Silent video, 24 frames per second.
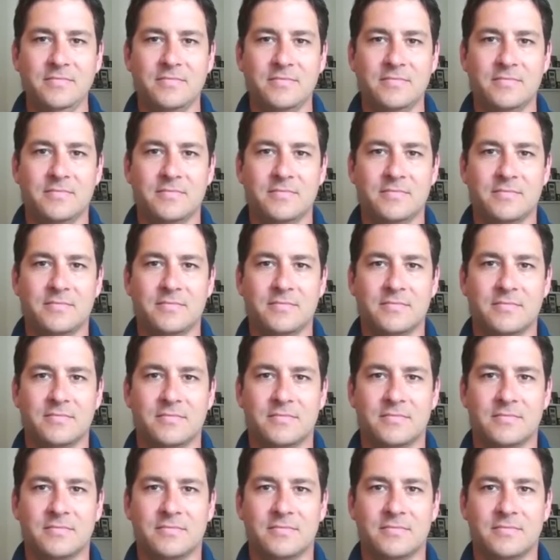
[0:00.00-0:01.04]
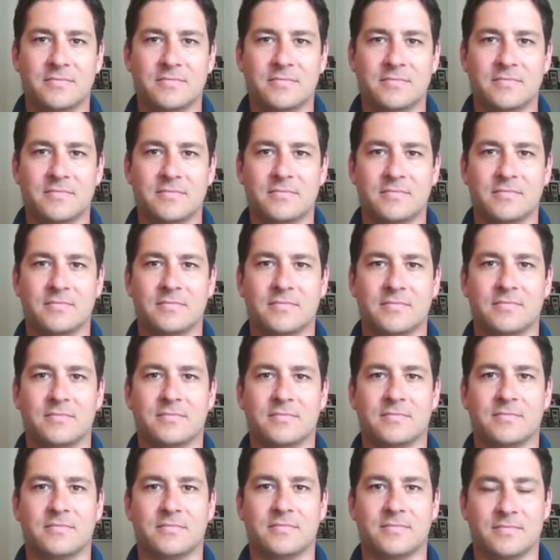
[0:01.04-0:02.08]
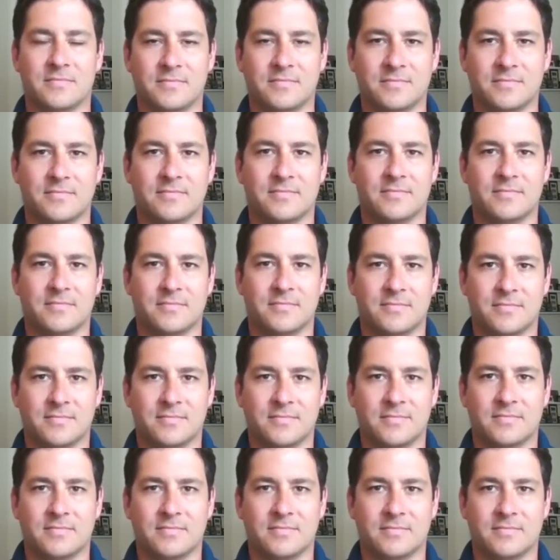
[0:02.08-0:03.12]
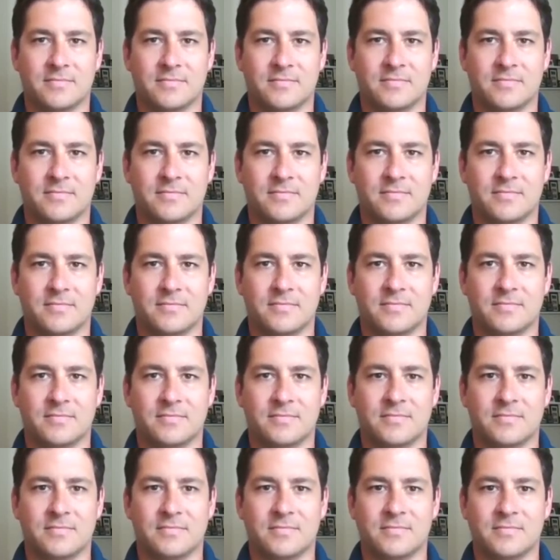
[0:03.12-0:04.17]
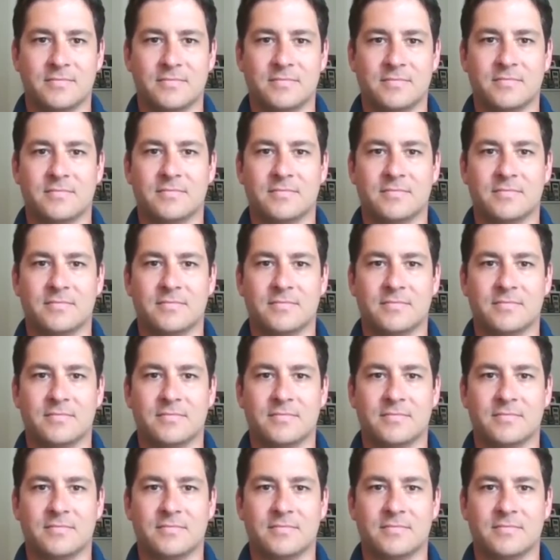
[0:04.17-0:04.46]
(silent)